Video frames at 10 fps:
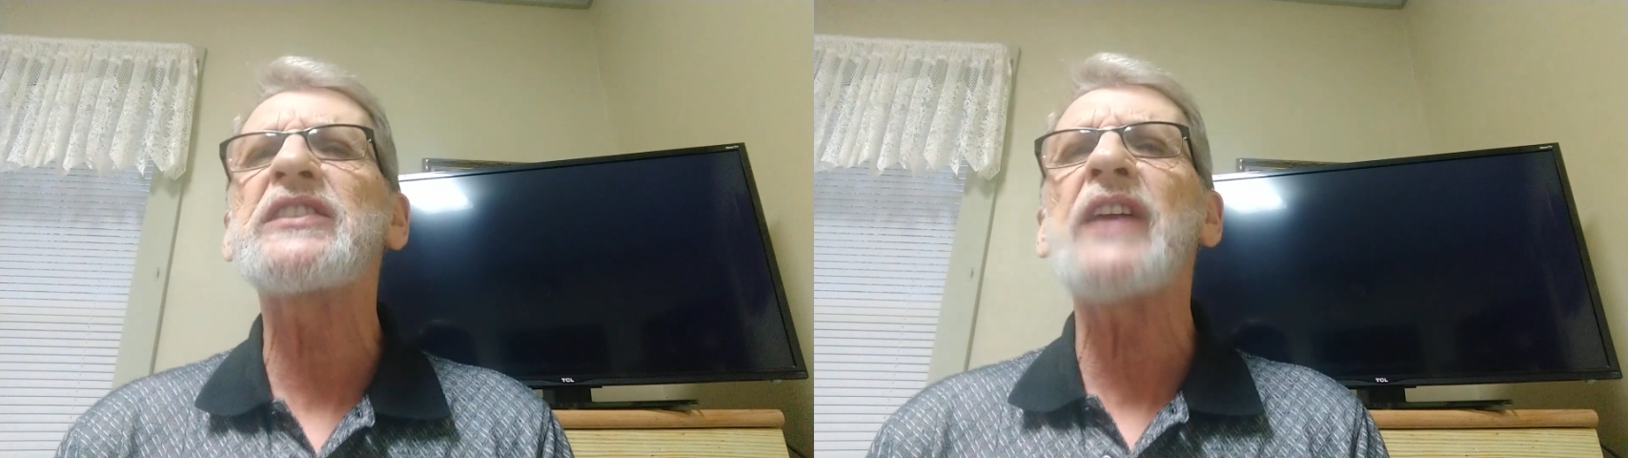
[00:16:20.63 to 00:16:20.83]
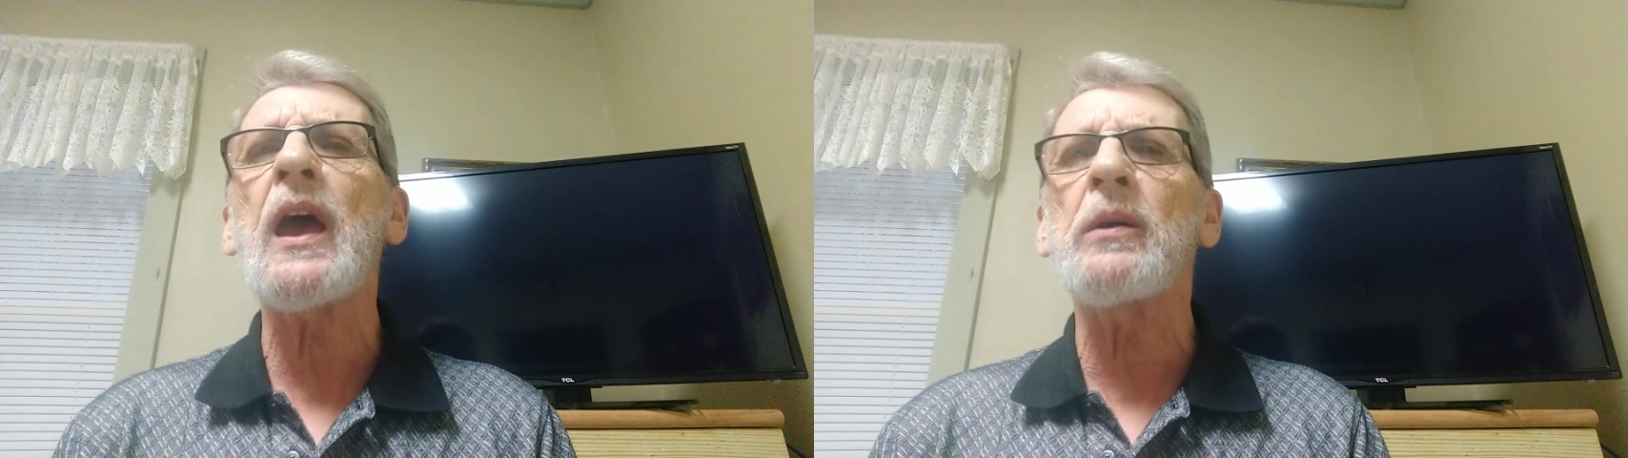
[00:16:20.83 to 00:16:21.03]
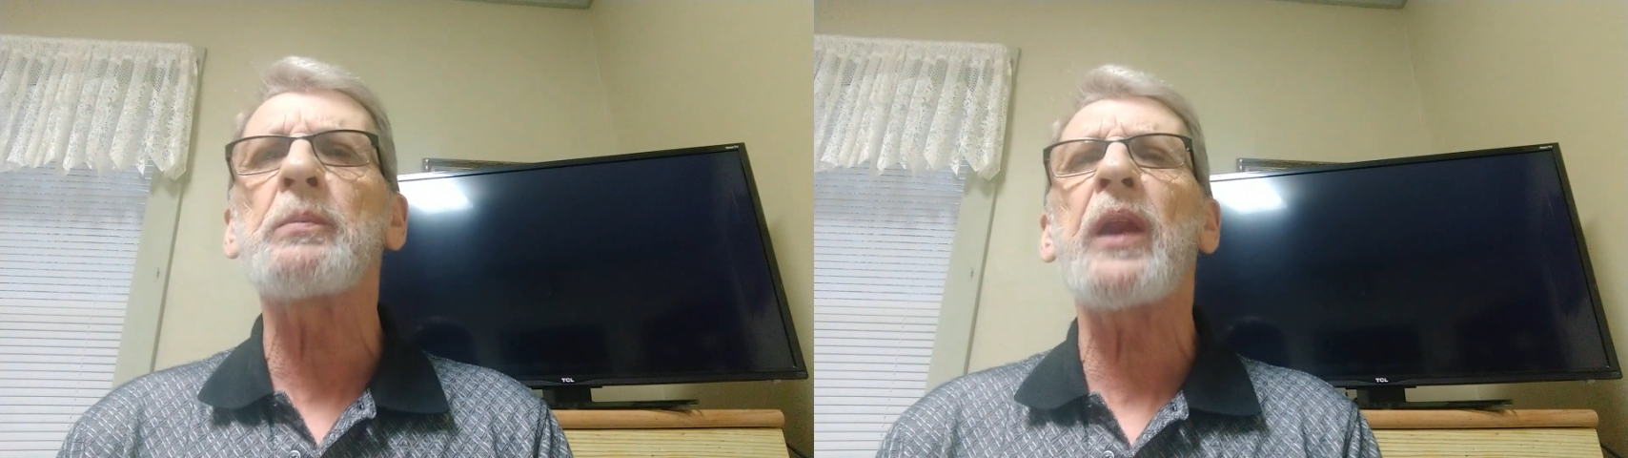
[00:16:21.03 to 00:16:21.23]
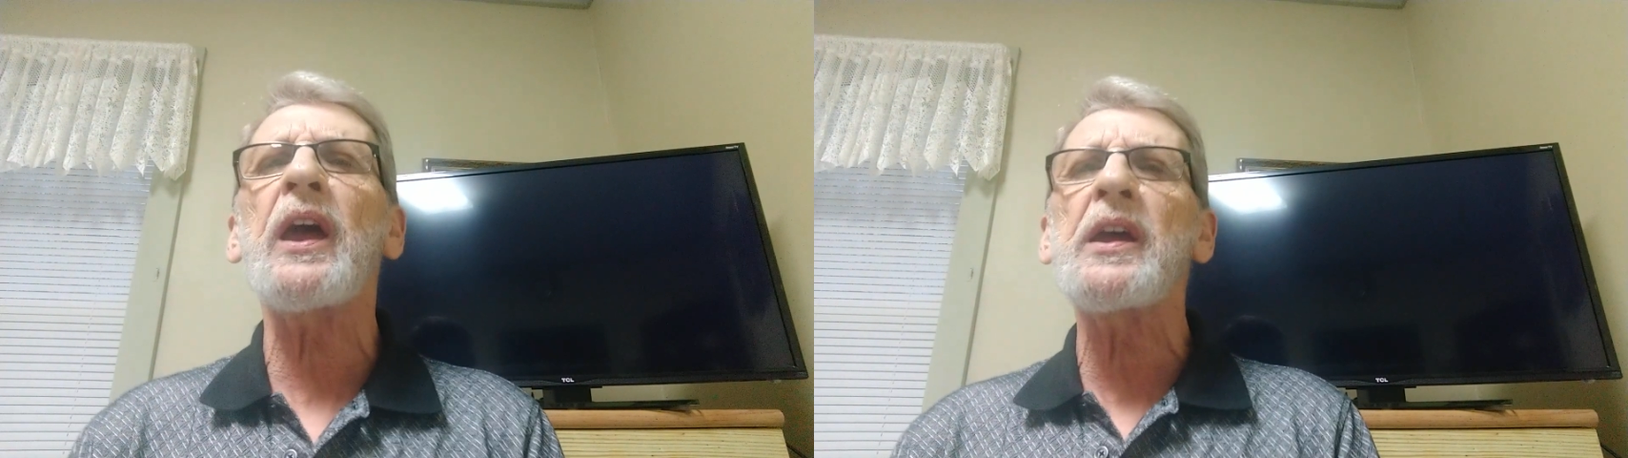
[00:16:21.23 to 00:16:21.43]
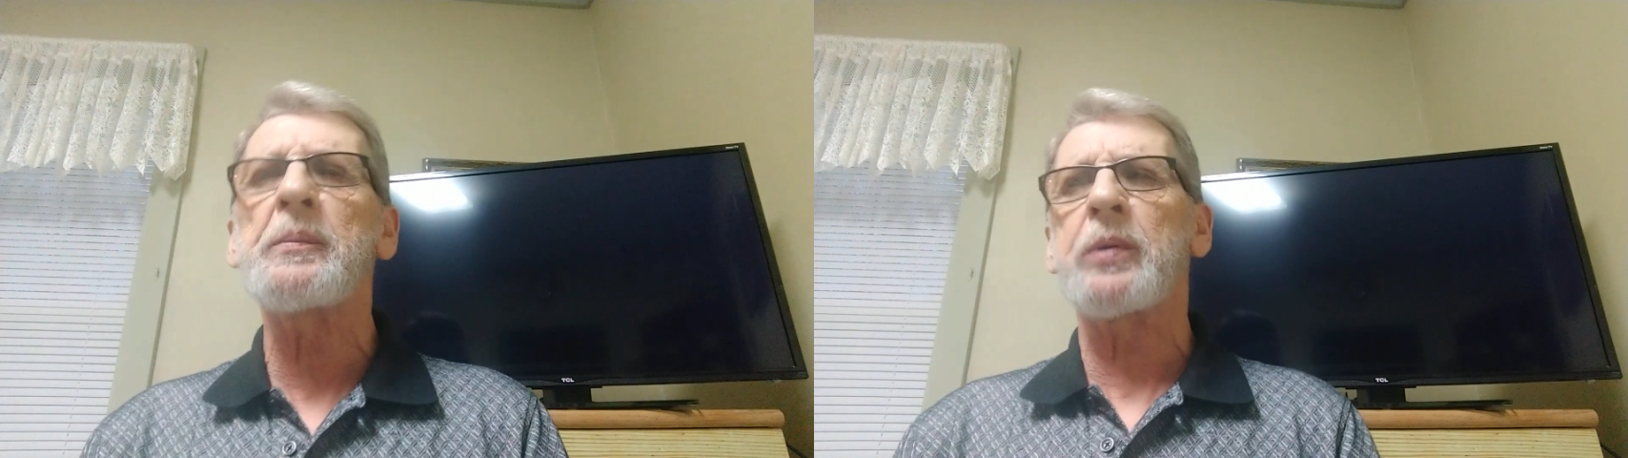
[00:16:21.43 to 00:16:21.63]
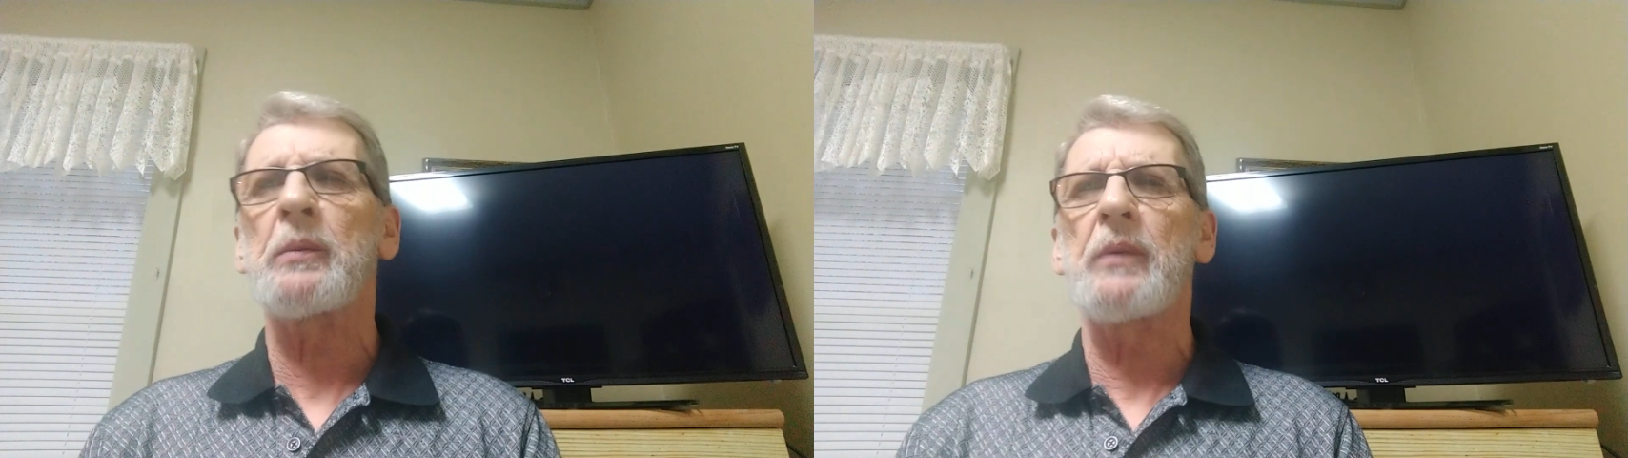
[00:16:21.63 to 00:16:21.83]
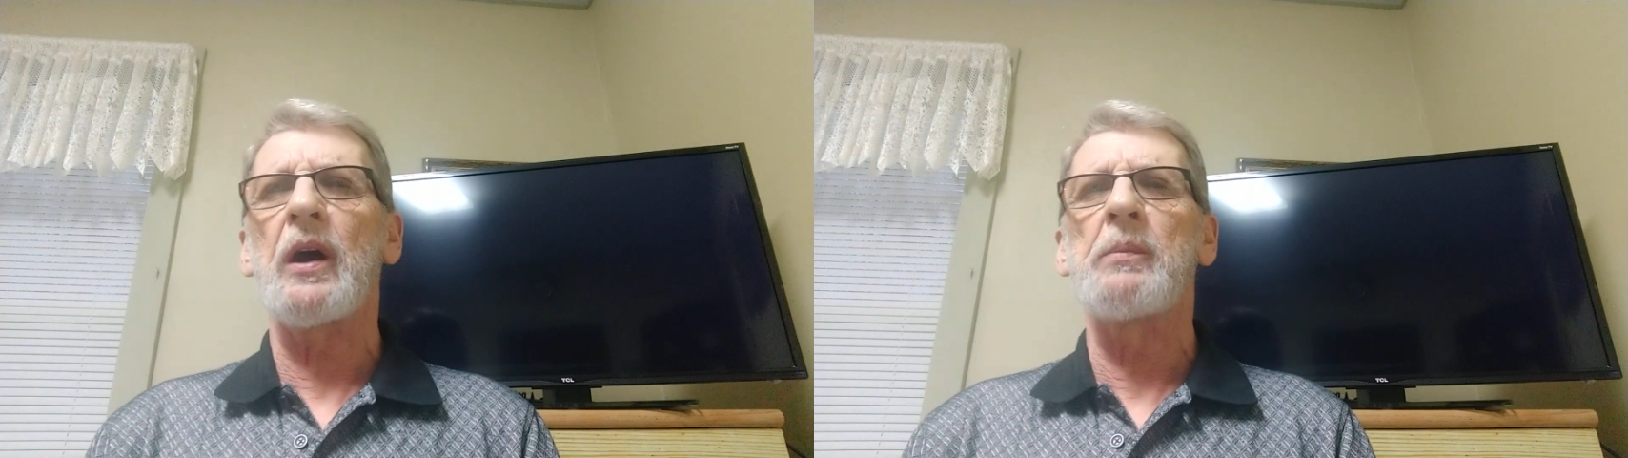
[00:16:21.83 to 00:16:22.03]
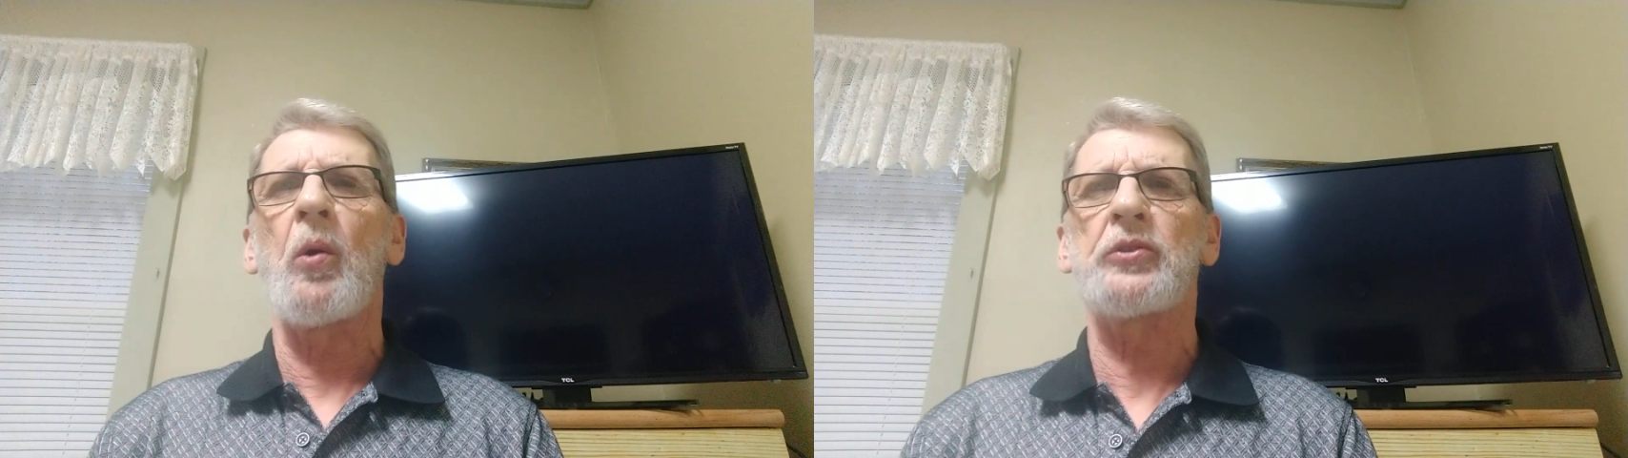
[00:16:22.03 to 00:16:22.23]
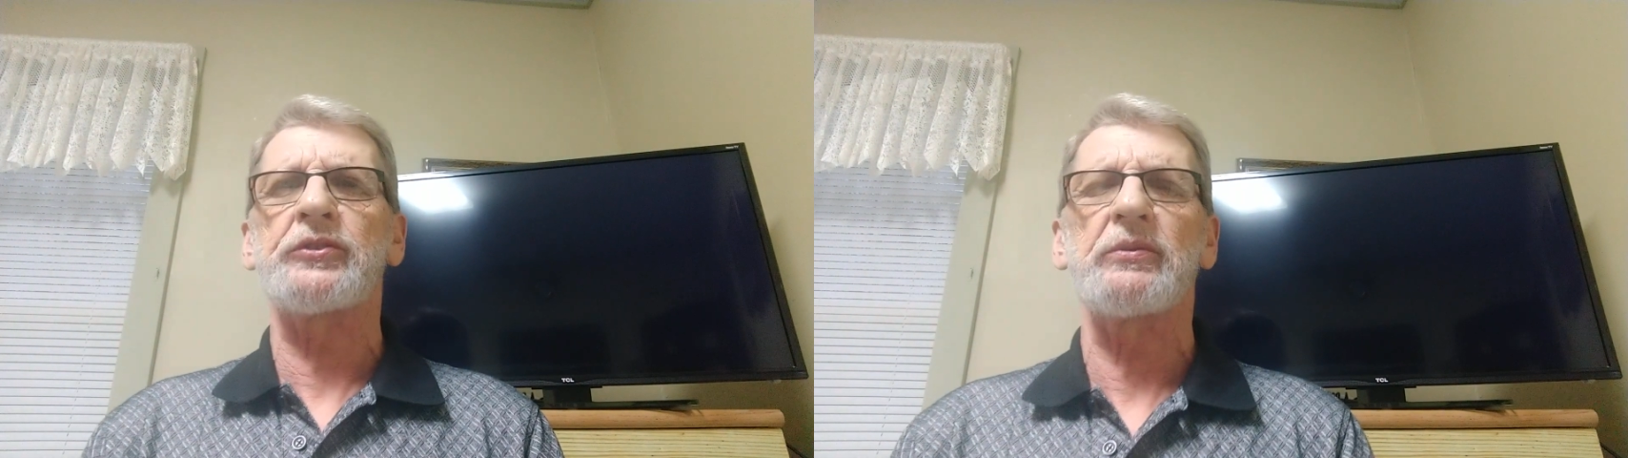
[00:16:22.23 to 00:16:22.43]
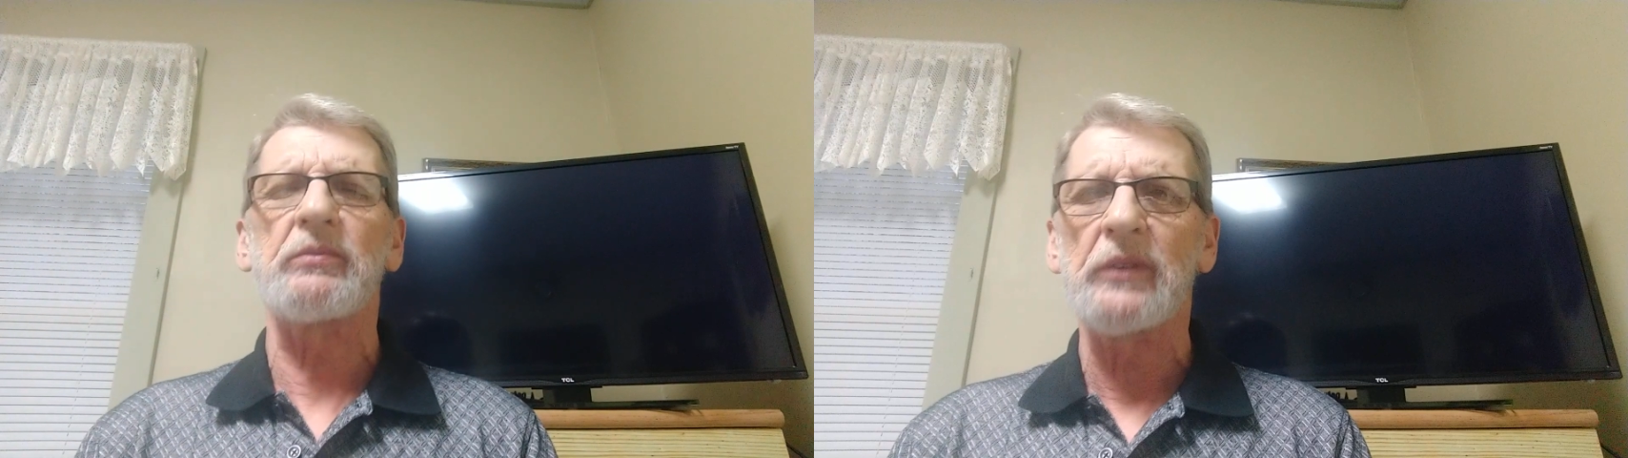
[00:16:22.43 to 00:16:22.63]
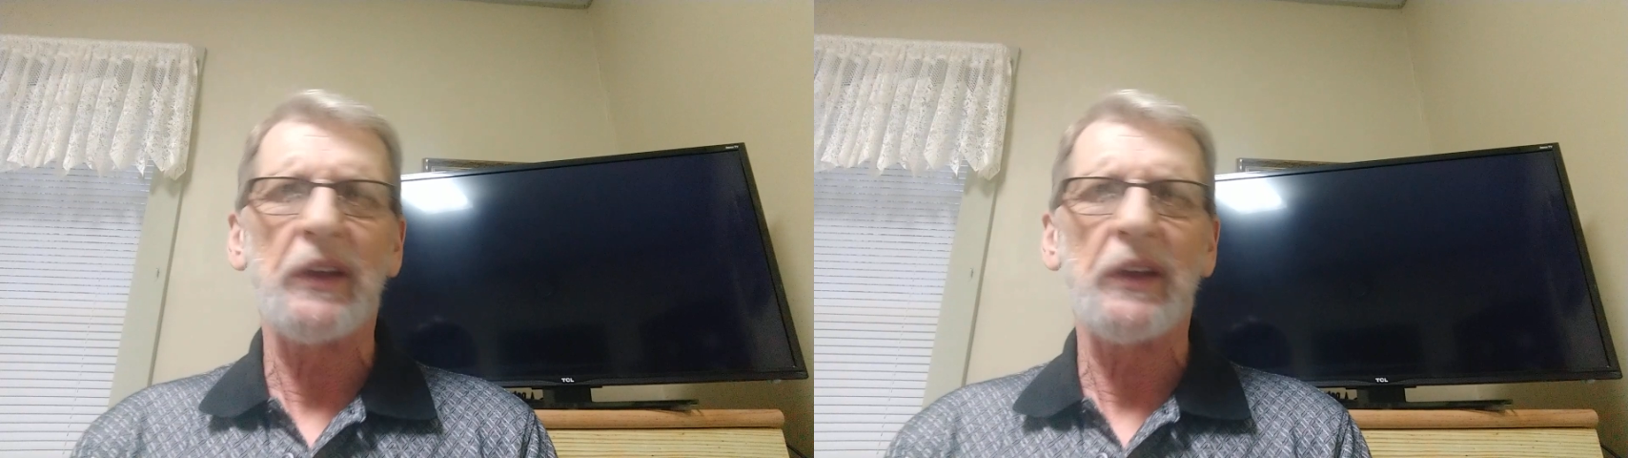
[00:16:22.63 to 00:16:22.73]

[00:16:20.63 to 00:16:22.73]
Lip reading: downplay abortion.